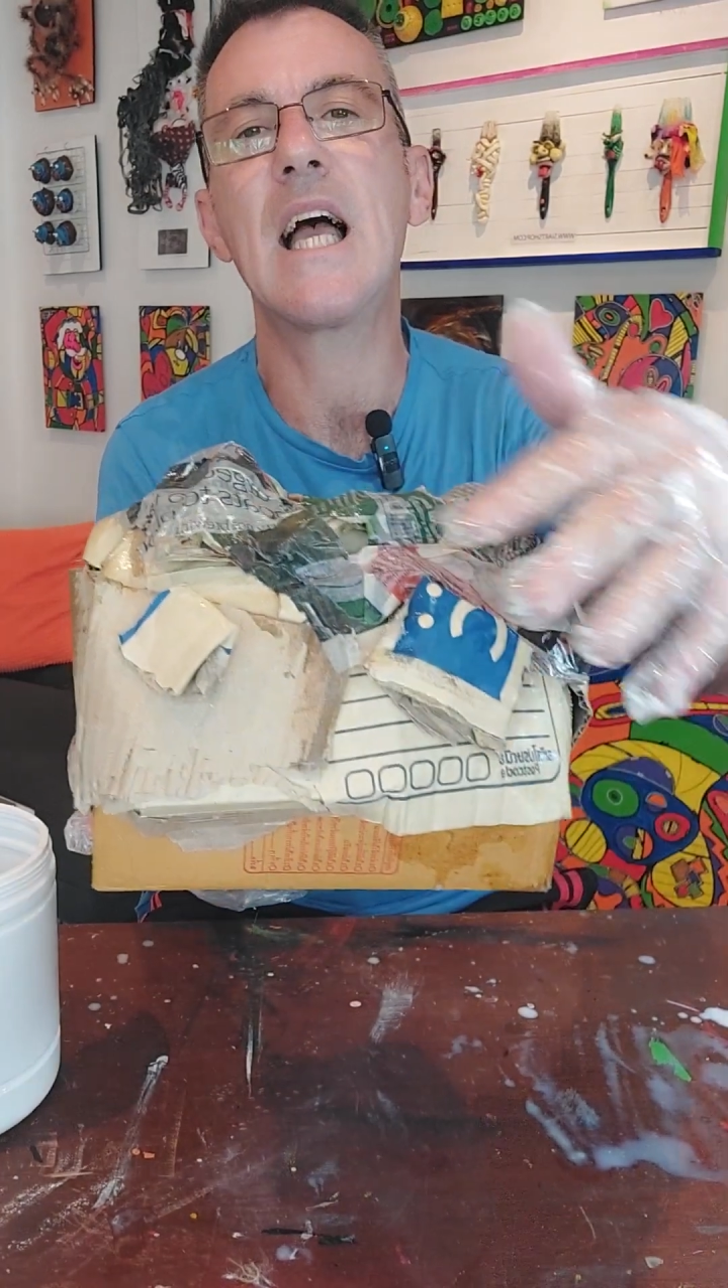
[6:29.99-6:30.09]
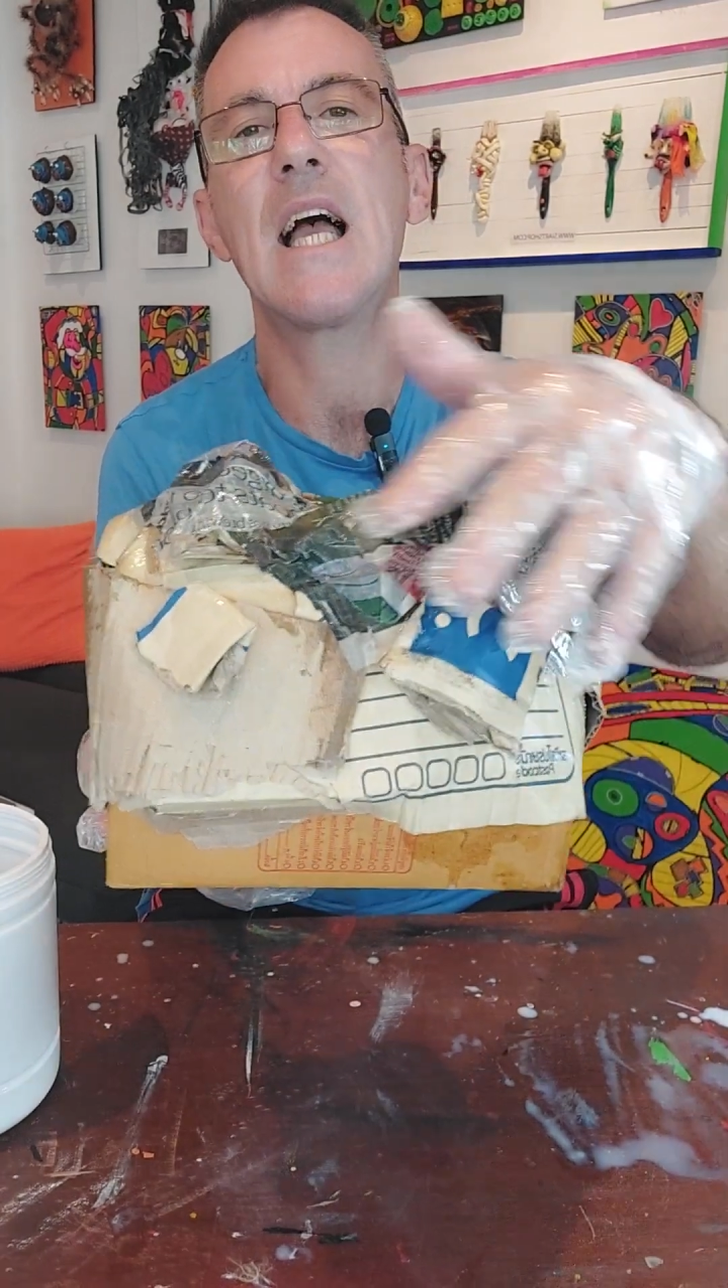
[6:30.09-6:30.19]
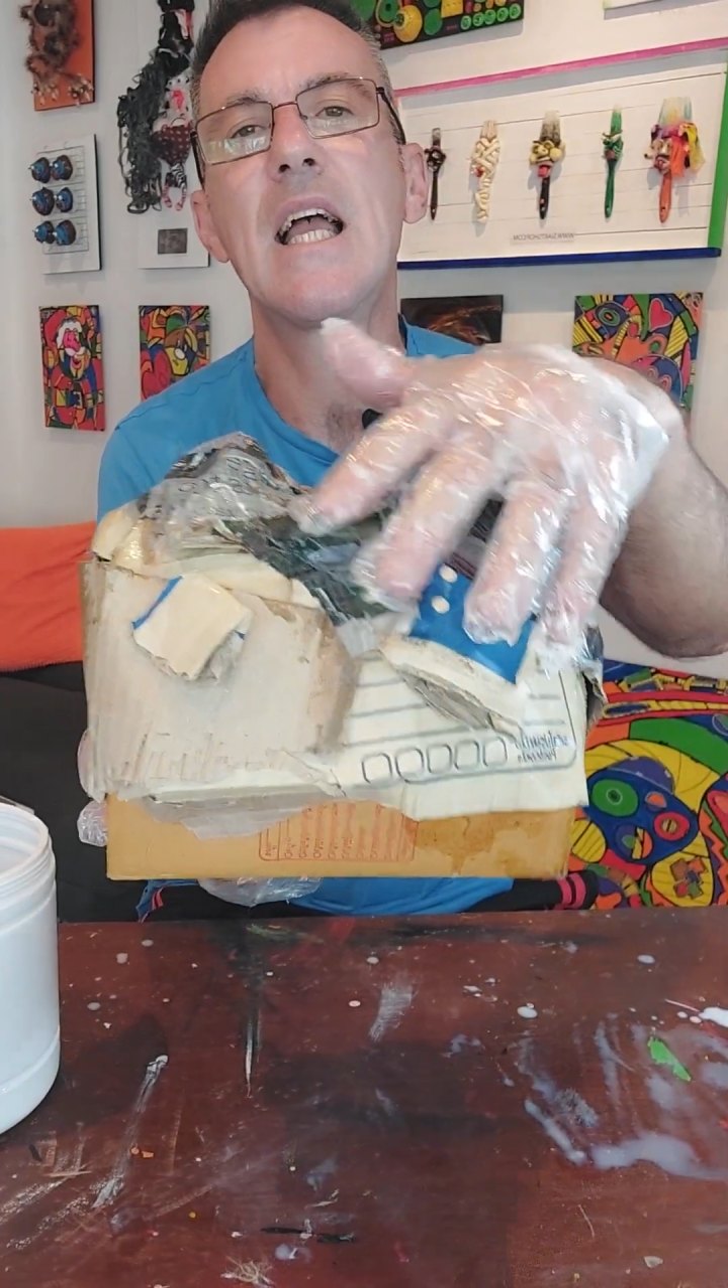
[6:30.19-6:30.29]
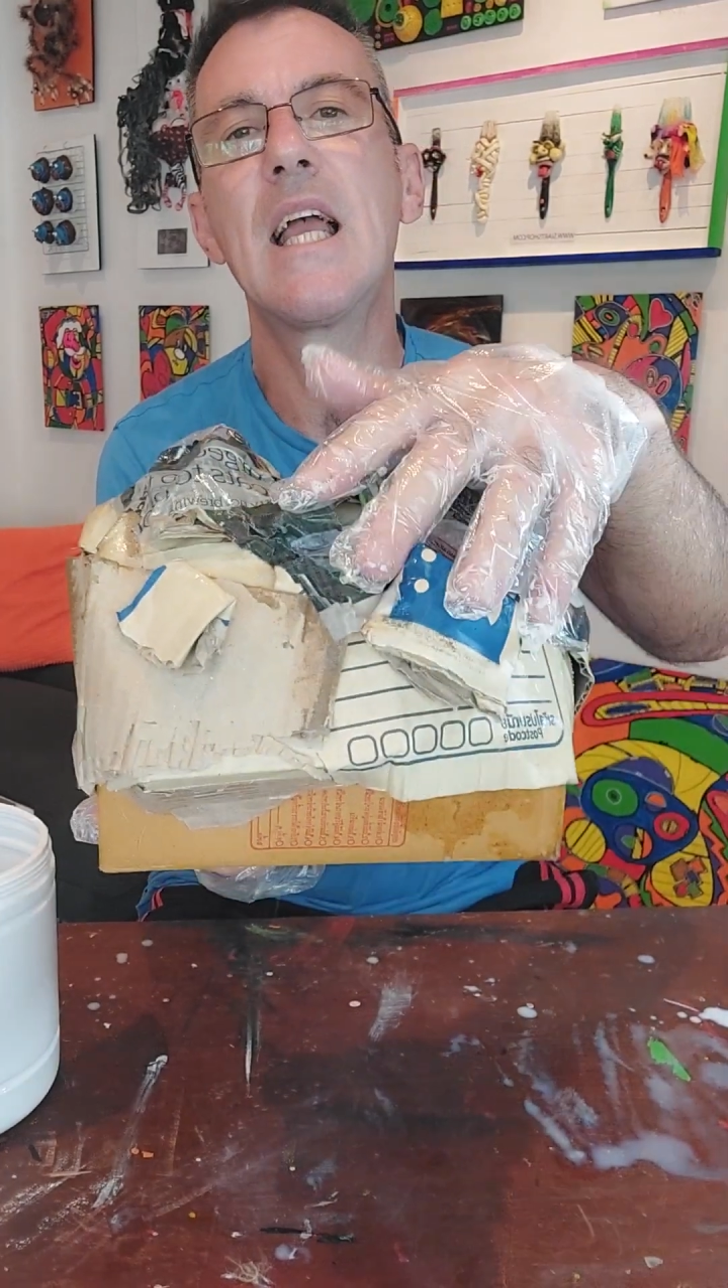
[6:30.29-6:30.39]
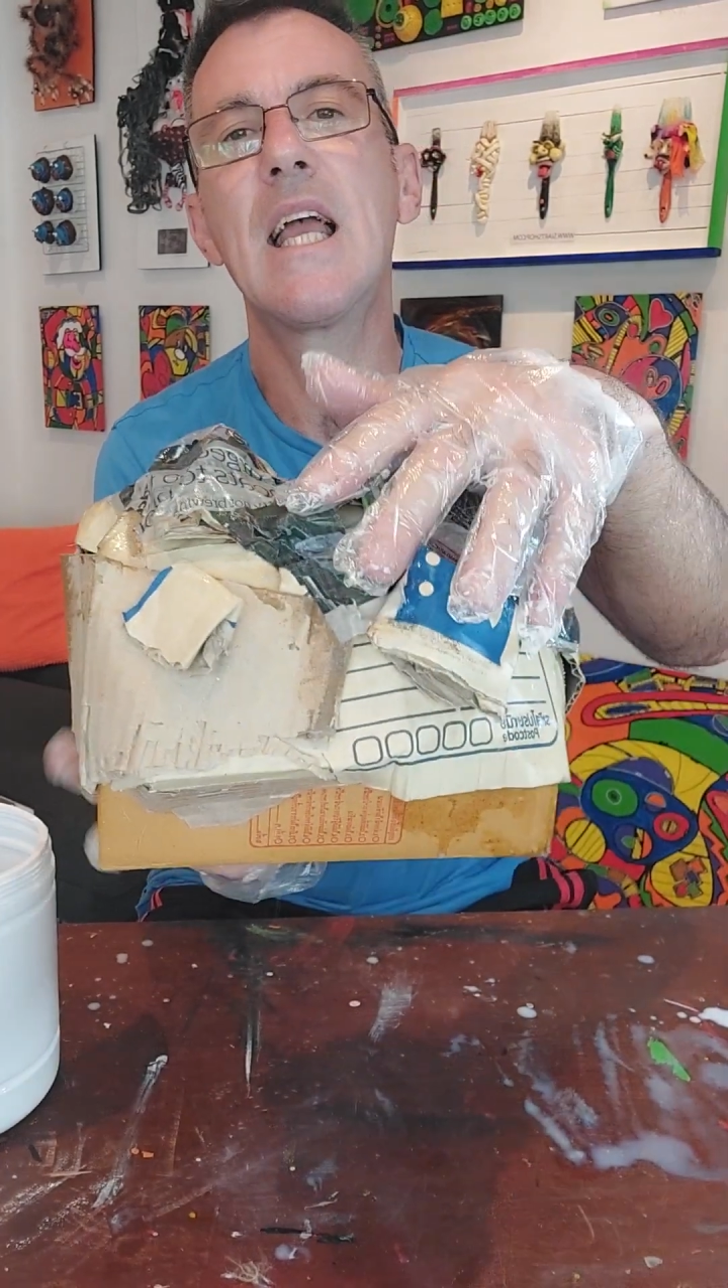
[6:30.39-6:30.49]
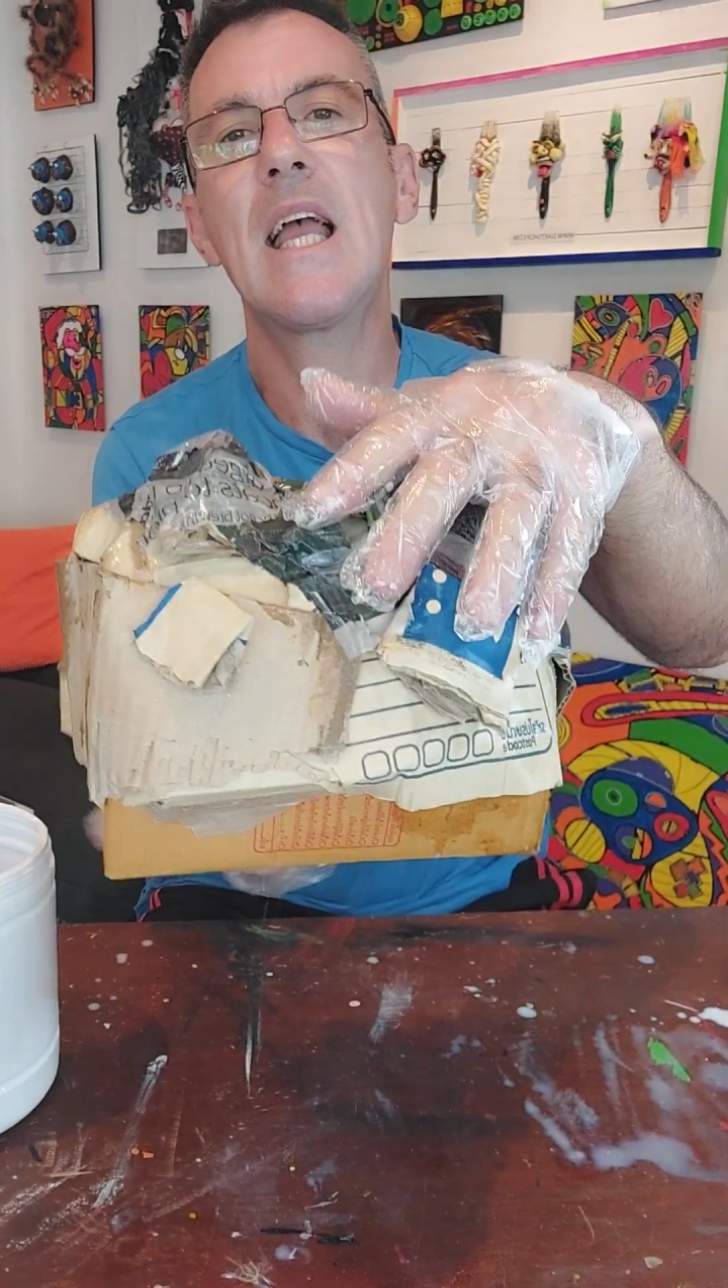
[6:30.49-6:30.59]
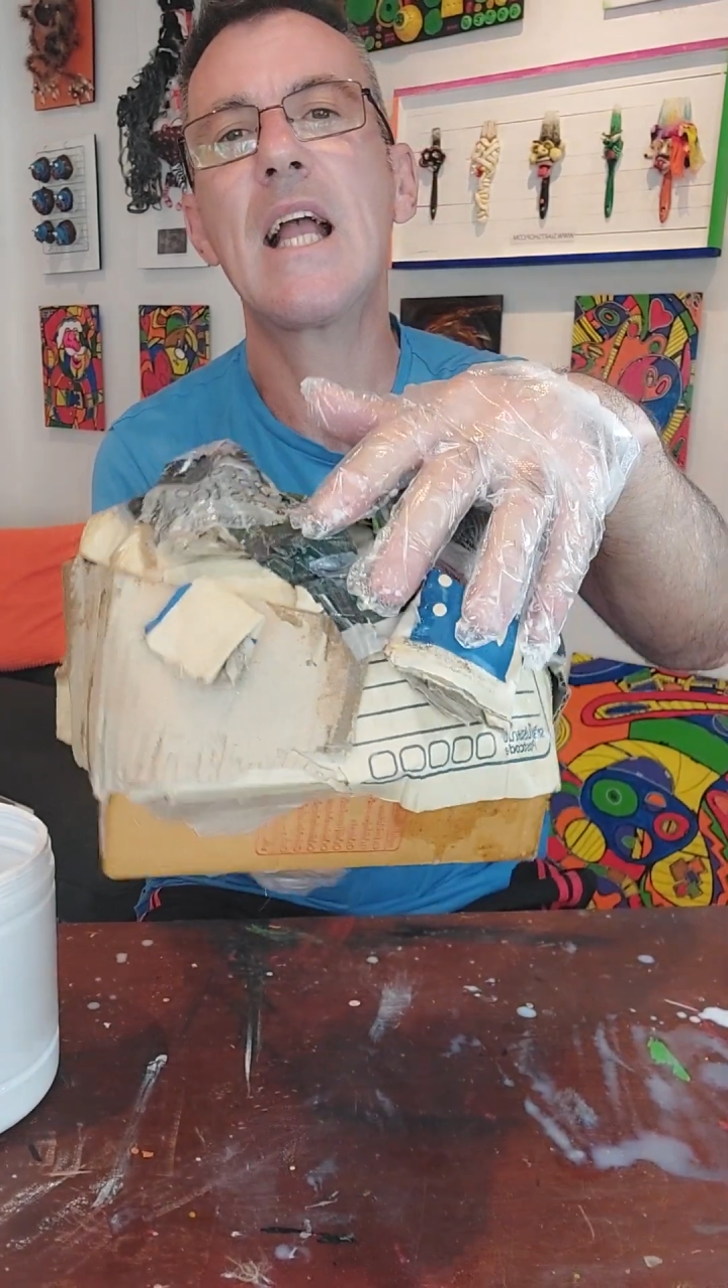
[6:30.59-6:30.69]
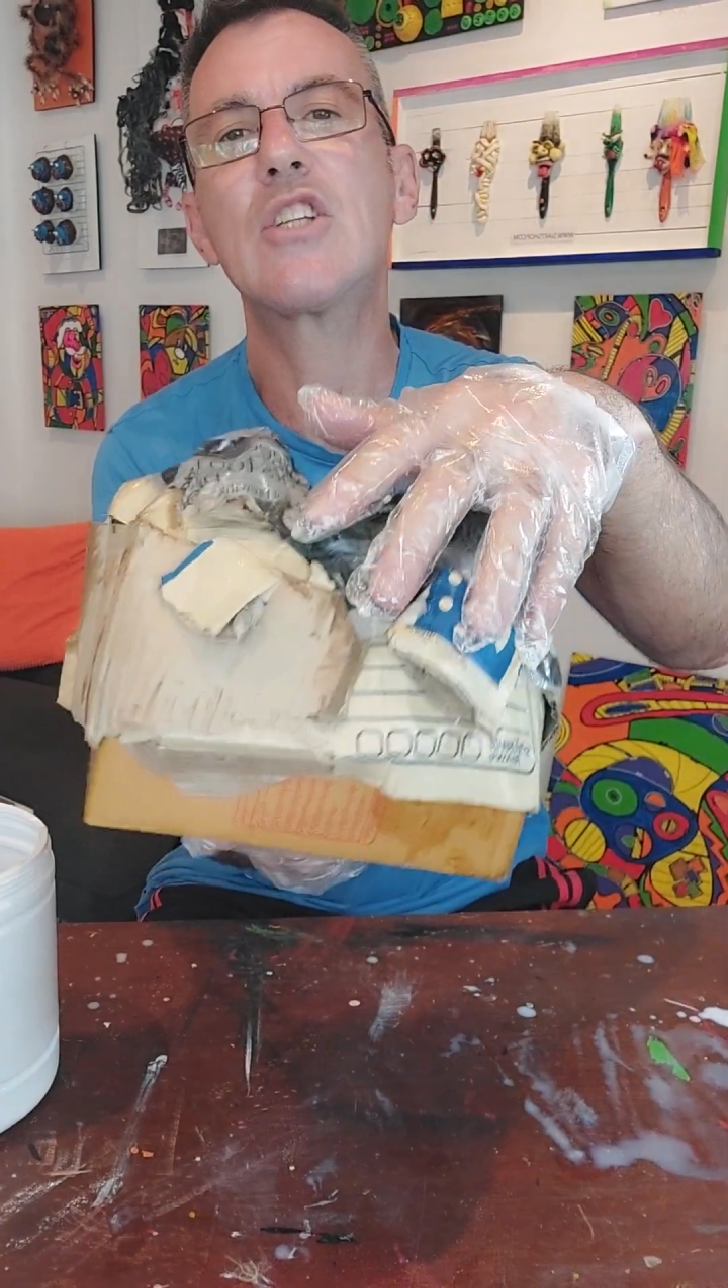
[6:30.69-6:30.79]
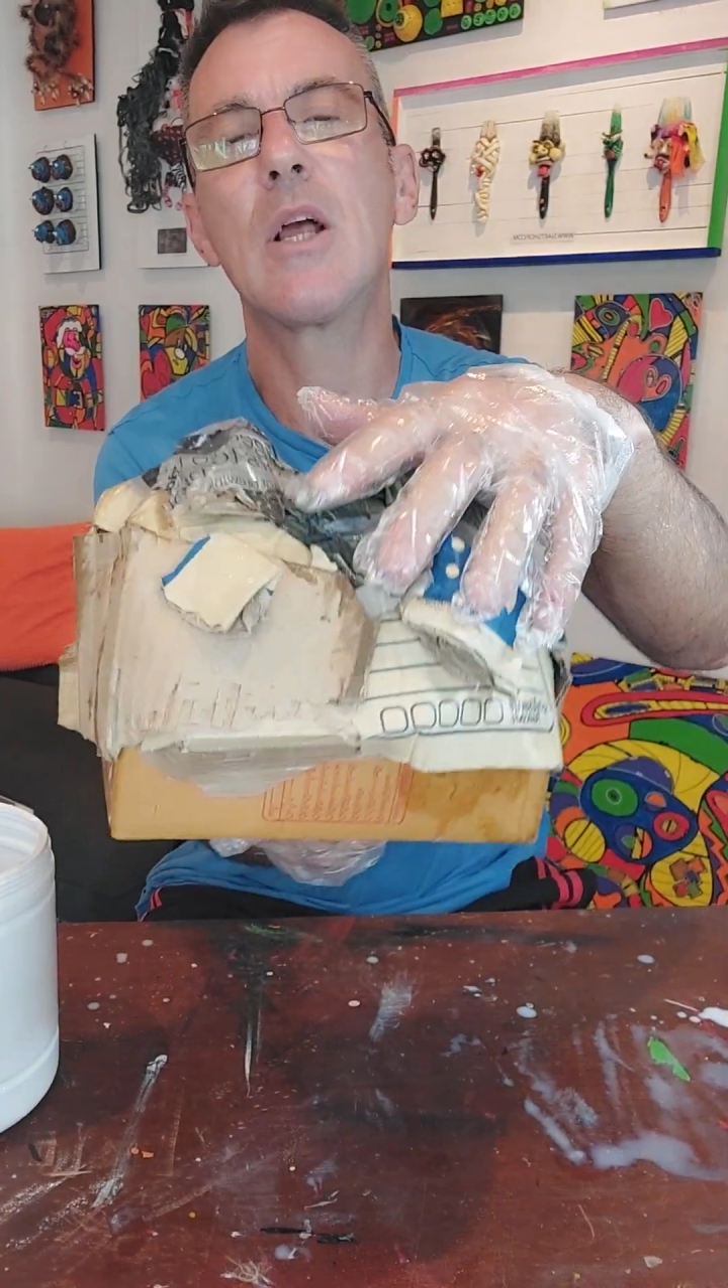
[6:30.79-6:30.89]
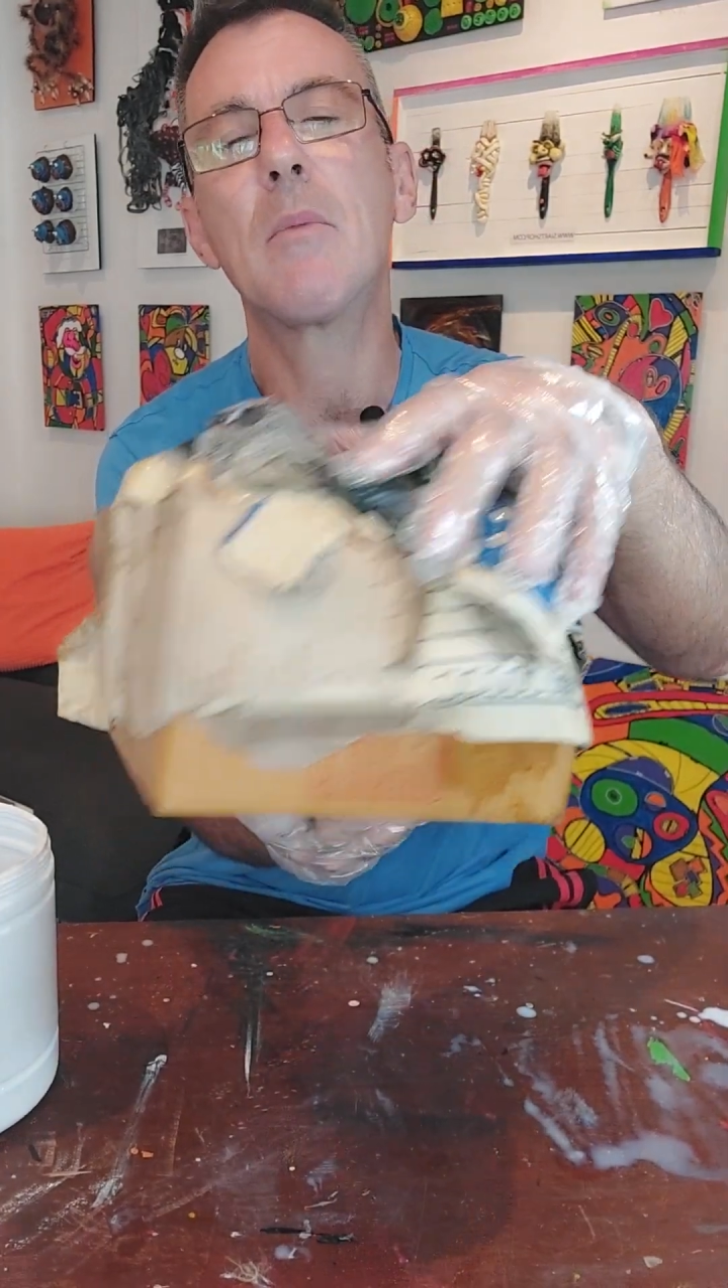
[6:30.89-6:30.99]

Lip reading: actually,